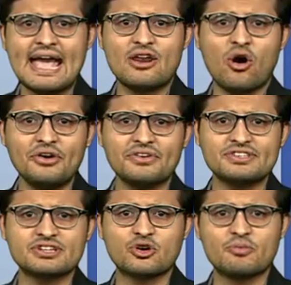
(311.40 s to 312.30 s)
An order
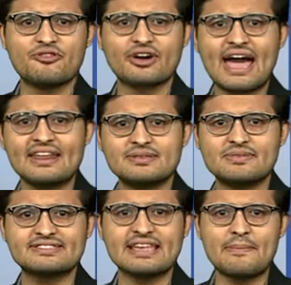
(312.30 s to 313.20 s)
is a group of organism,
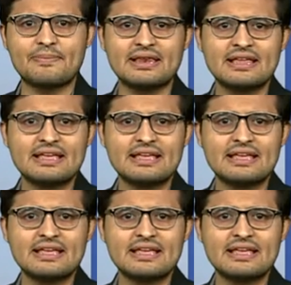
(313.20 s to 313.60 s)
example,